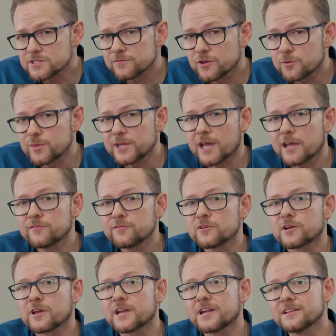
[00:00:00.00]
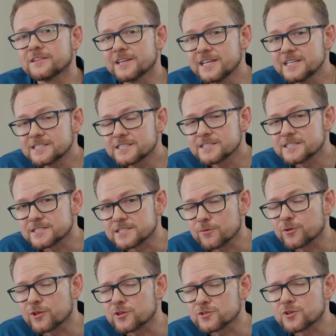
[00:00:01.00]
of her behavior are kind of linked to some
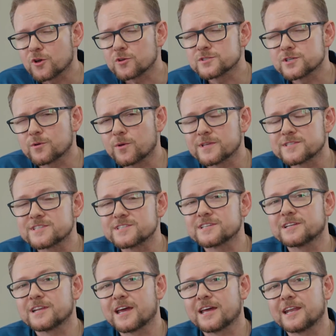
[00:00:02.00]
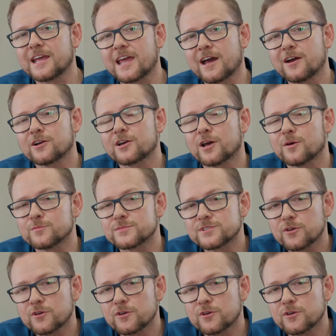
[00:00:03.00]
of those consequences and outcomes.